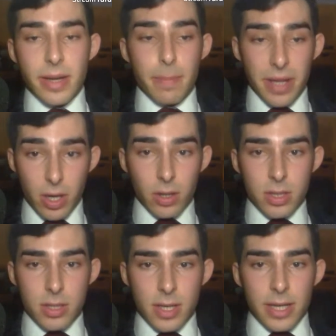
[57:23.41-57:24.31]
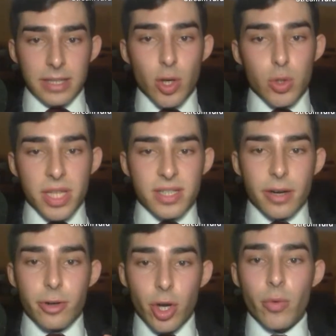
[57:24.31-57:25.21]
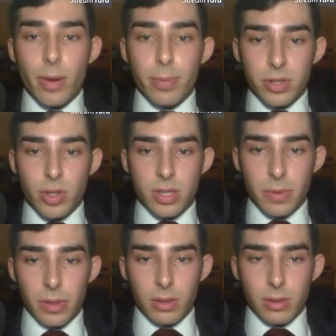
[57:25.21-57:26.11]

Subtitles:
because those things are non-reproducible.